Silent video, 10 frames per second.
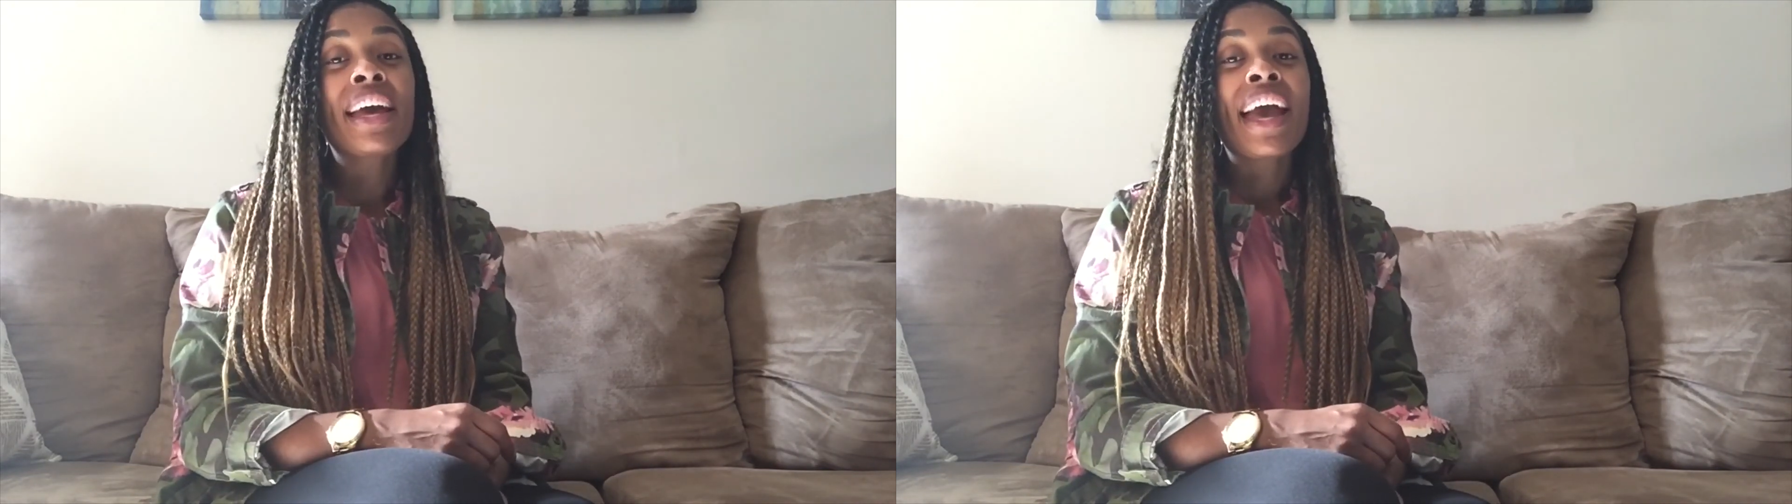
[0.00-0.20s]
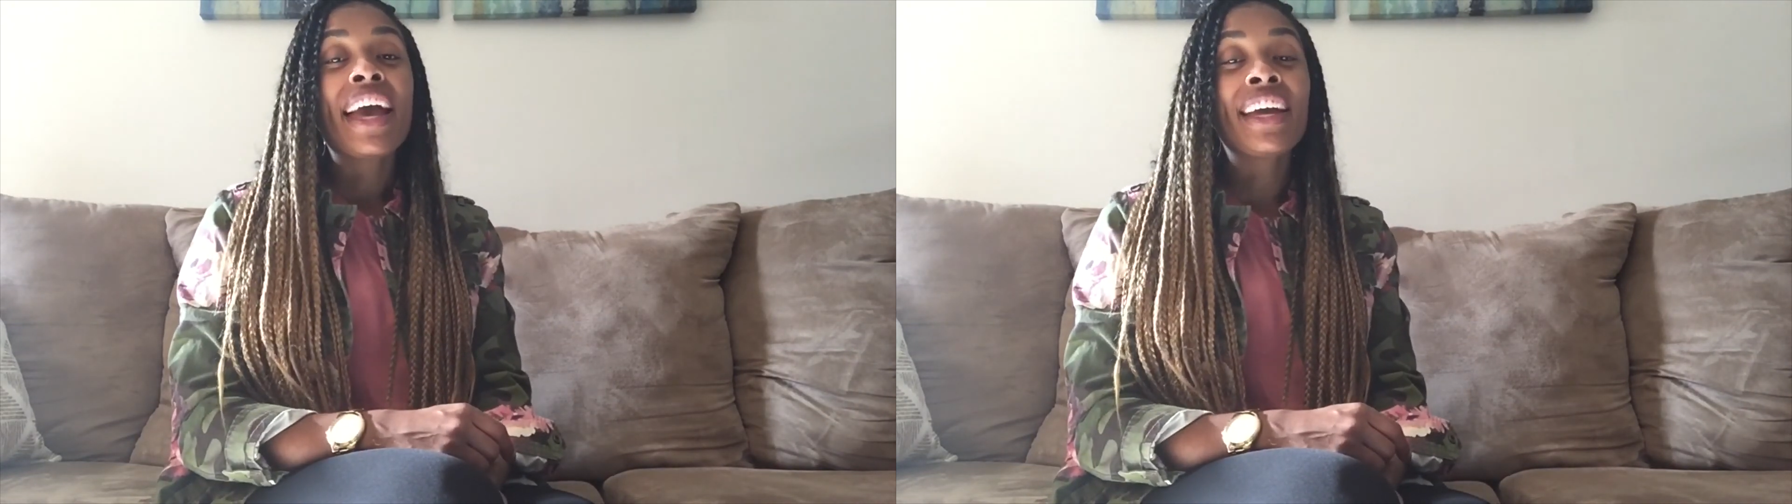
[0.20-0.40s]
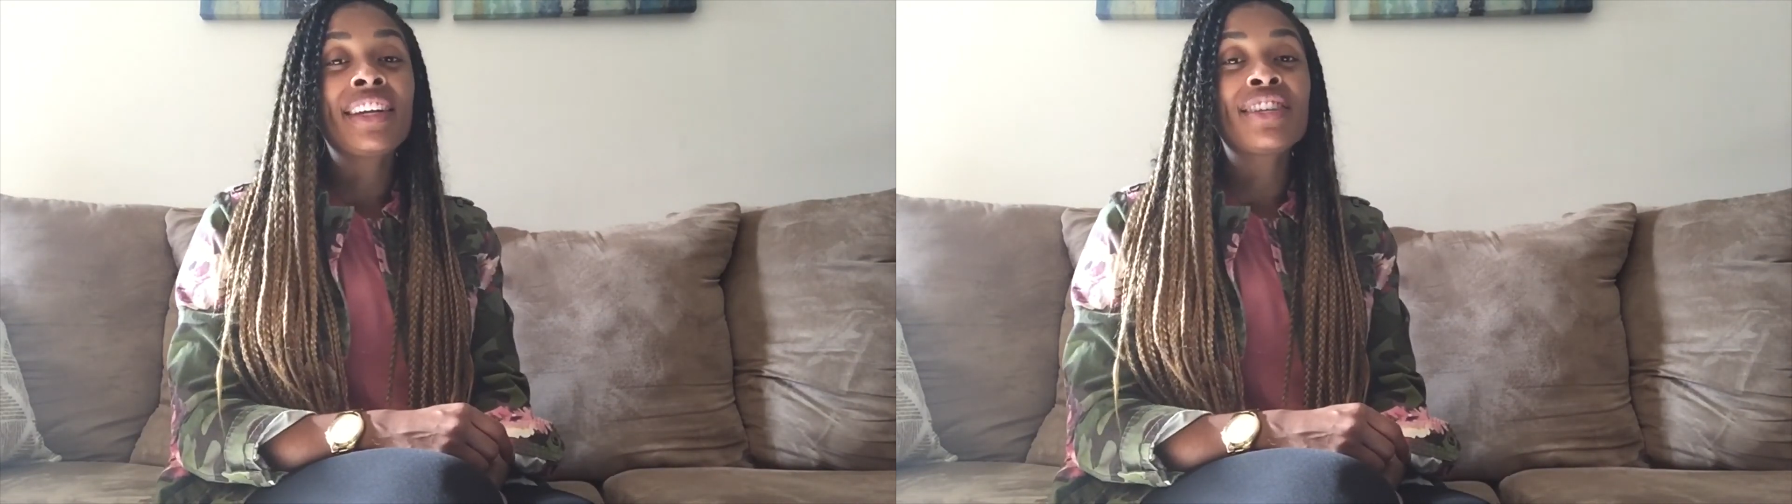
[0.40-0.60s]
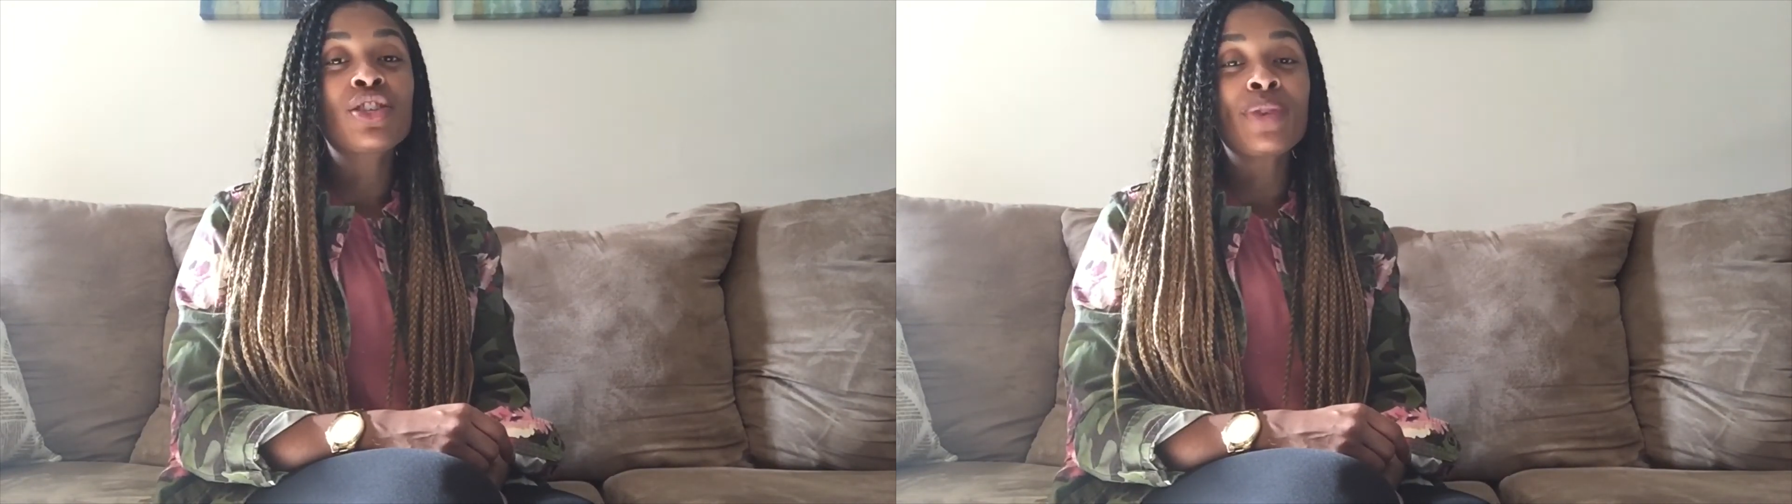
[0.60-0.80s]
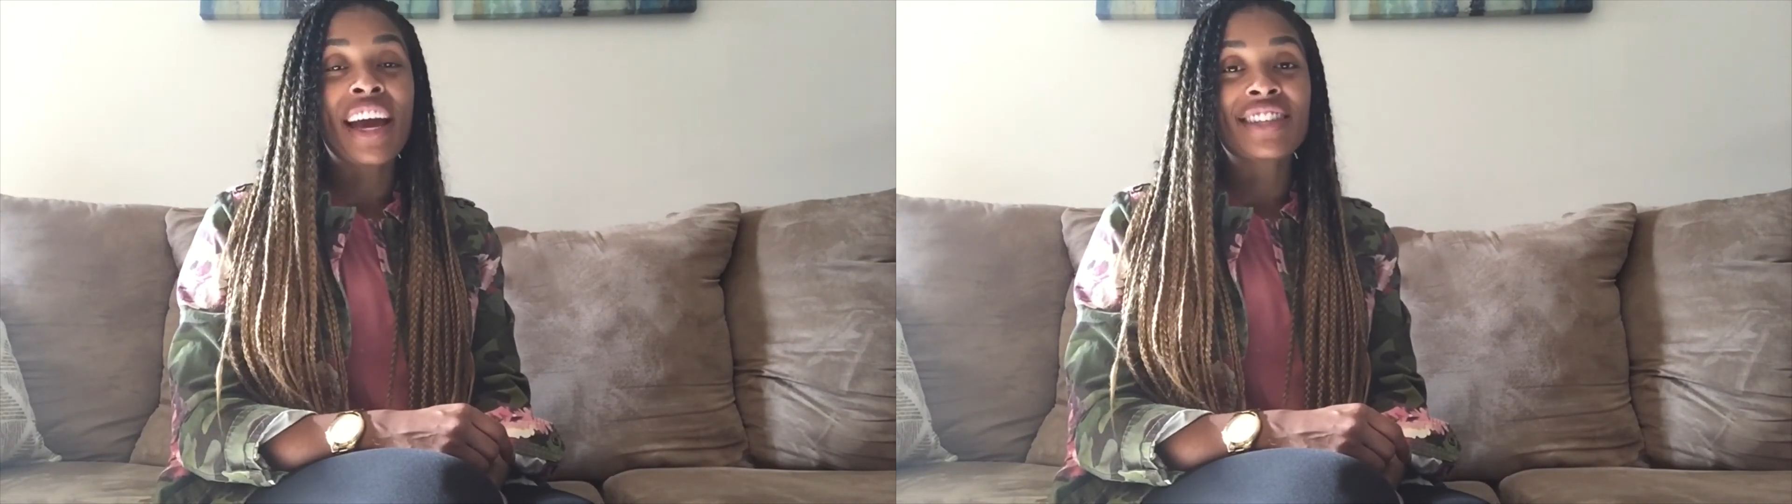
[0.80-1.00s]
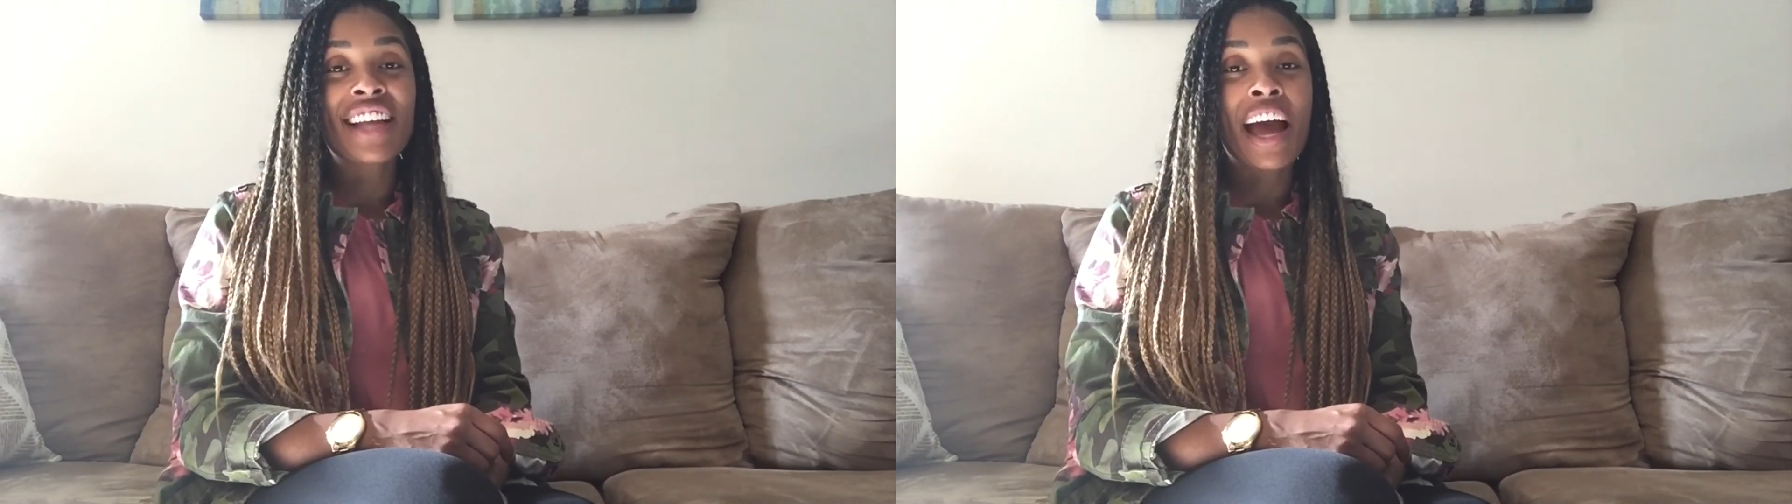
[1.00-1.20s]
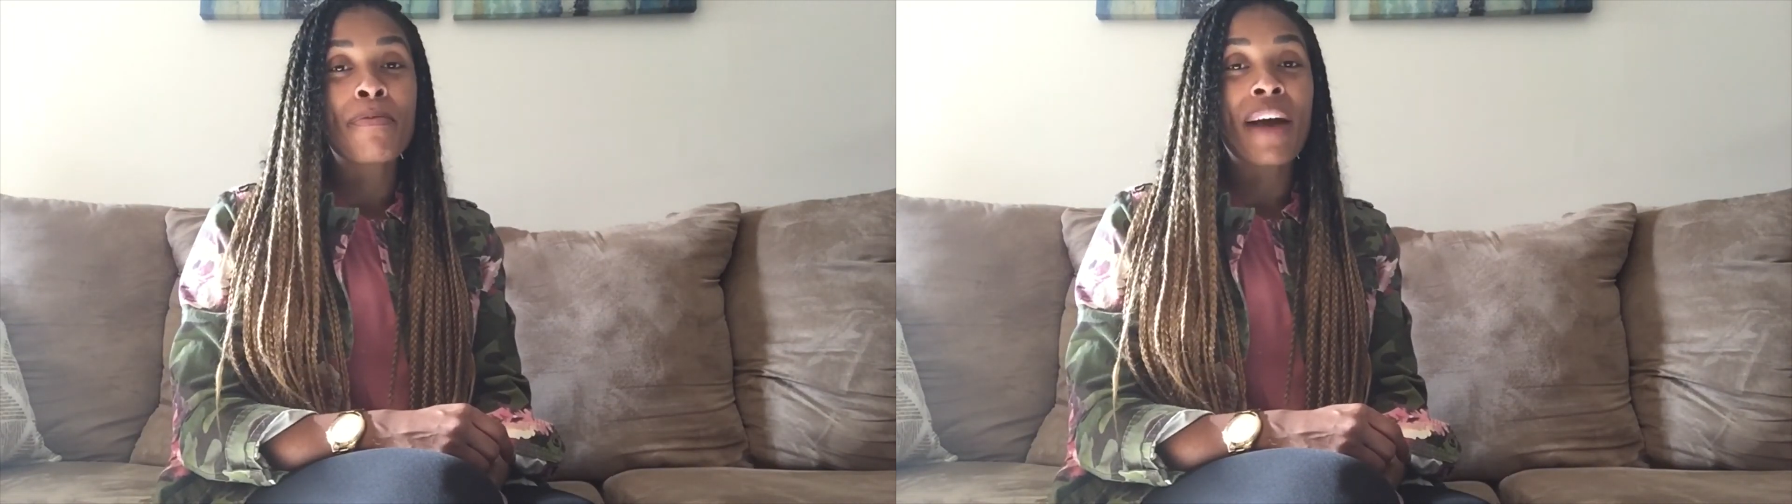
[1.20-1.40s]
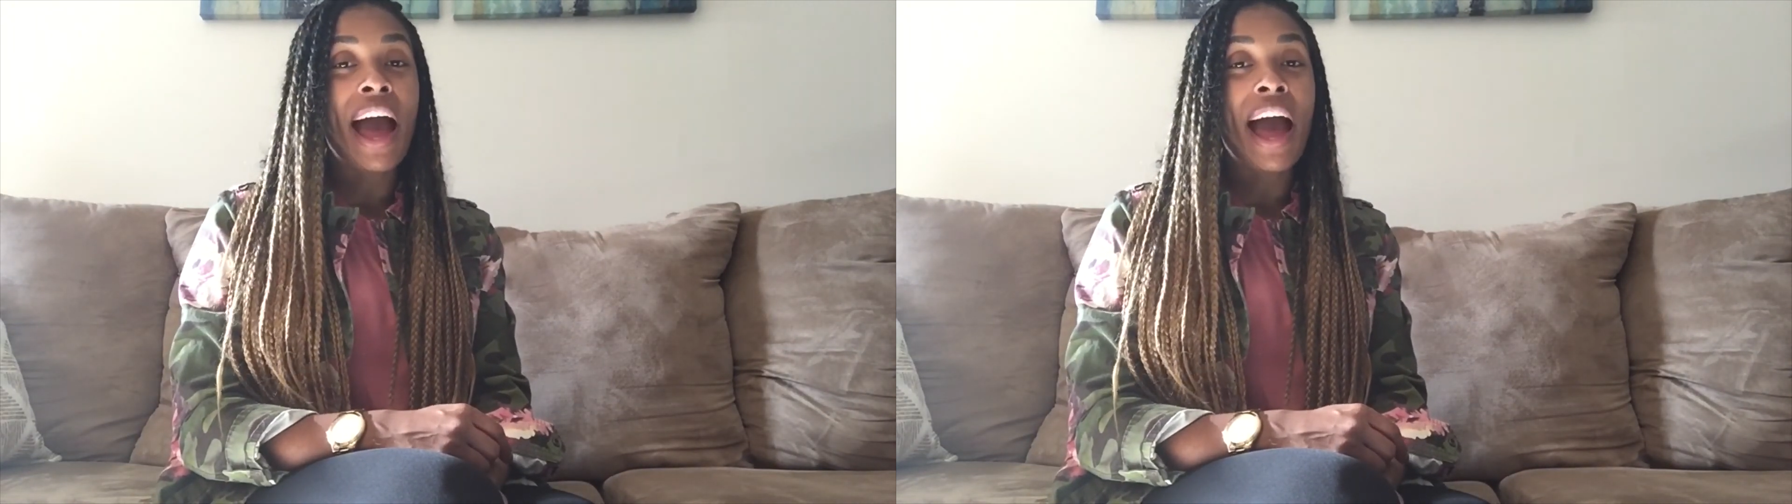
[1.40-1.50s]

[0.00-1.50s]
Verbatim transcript: And until next time,